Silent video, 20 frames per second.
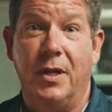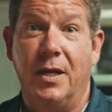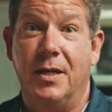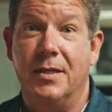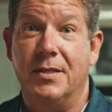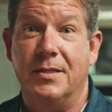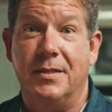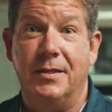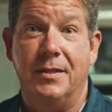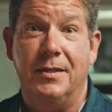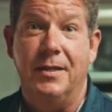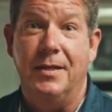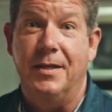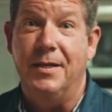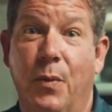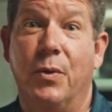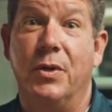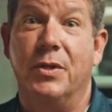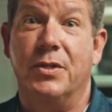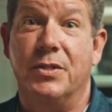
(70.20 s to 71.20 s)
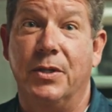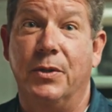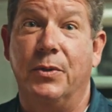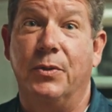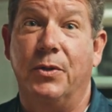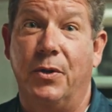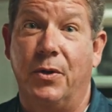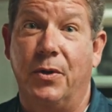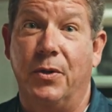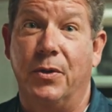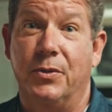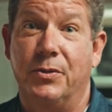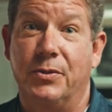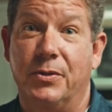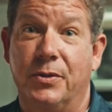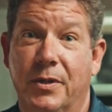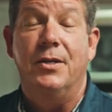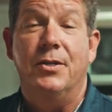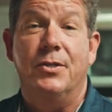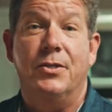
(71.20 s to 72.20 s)
realized I want to sell cars.
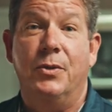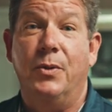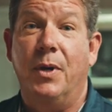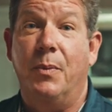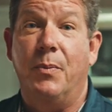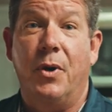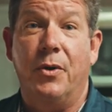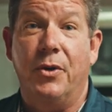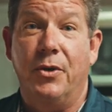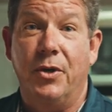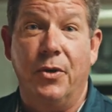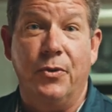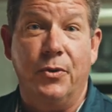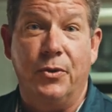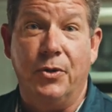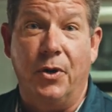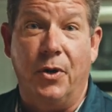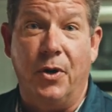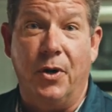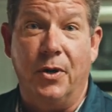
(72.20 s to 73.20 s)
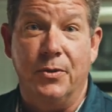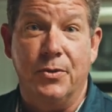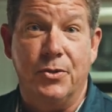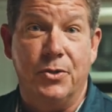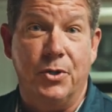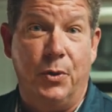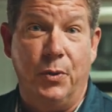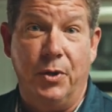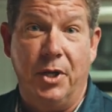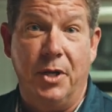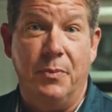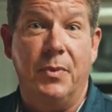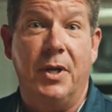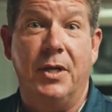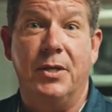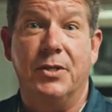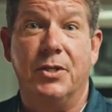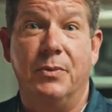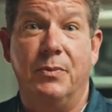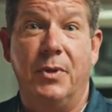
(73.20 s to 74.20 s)
So I bought another car, sold it,
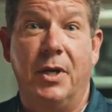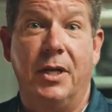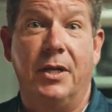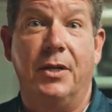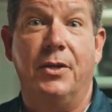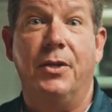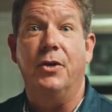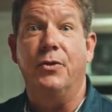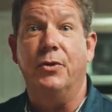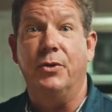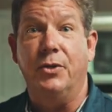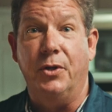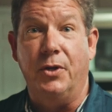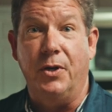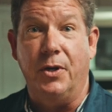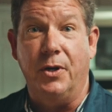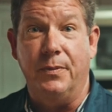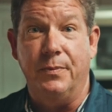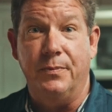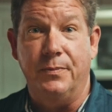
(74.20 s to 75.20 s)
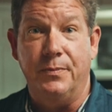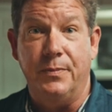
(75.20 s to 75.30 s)
made some money, another car.